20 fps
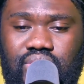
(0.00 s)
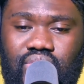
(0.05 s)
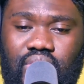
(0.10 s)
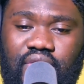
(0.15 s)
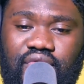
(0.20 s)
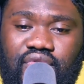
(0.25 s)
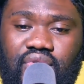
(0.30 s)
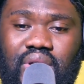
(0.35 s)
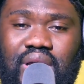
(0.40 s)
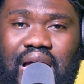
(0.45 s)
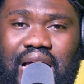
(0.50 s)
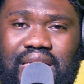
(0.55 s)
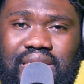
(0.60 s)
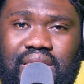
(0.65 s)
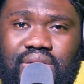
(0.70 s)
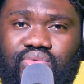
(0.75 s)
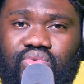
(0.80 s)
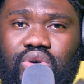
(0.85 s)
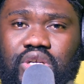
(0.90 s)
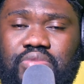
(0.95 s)
So if you guys
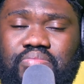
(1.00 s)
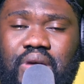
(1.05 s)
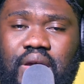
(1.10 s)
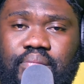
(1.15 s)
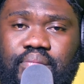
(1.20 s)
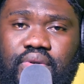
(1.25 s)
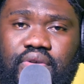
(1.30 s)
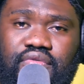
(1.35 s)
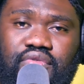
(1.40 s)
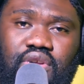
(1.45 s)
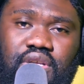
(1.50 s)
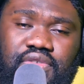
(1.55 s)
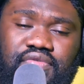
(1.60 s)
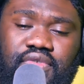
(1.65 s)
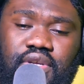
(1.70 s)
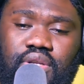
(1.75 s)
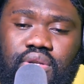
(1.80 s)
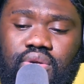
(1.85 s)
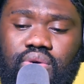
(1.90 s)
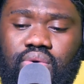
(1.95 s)
did watch my previous
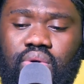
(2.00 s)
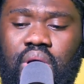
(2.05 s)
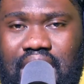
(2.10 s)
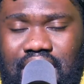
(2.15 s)
video,